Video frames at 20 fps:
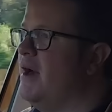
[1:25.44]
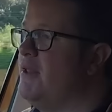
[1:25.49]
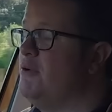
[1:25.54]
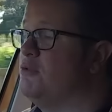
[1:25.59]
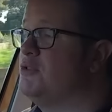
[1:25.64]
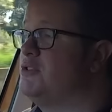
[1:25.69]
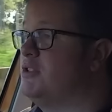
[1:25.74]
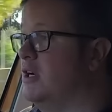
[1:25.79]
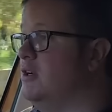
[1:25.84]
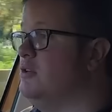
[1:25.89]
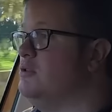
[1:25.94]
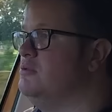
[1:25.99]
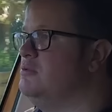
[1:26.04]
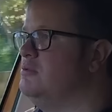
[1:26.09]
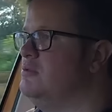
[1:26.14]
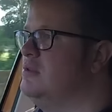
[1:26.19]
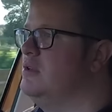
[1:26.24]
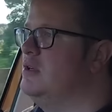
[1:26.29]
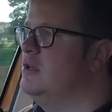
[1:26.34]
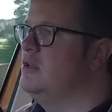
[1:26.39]
also
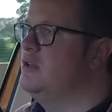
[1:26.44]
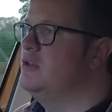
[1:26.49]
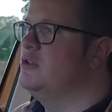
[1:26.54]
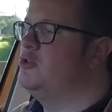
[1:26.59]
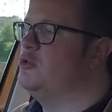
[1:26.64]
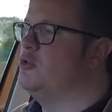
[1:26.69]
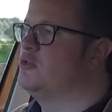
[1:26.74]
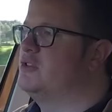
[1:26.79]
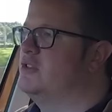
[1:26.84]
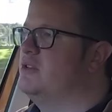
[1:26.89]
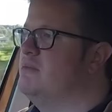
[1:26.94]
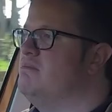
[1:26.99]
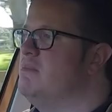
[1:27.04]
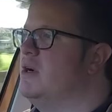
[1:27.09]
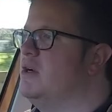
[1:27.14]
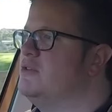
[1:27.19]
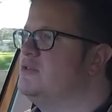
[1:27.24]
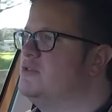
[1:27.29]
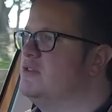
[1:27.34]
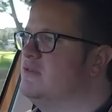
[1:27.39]
shorter than
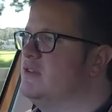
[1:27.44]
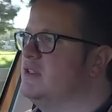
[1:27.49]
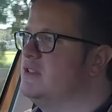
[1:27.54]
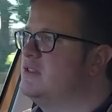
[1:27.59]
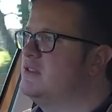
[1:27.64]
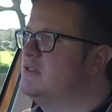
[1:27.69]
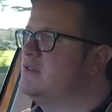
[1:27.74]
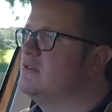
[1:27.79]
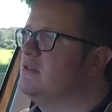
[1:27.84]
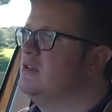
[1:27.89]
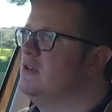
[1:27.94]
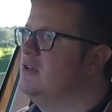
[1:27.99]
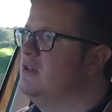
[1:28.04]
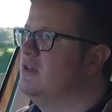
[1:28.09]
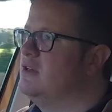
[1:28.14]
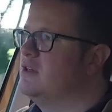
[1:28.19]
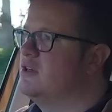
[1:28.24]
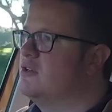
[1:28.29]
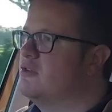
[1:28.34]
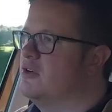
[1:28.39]
most of its
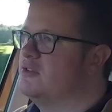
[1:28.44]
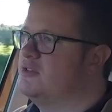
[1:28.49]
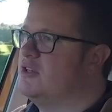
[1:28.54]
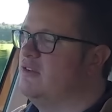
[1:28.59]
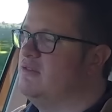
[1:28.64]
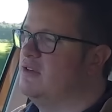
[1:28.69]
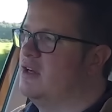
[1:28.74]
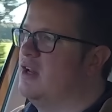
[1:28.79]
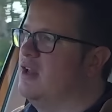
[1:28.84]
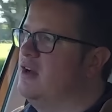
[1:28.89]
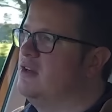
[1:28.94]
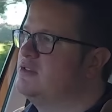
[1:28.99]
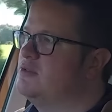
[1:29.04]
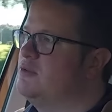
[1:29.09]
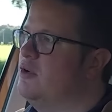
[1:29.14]
crossover class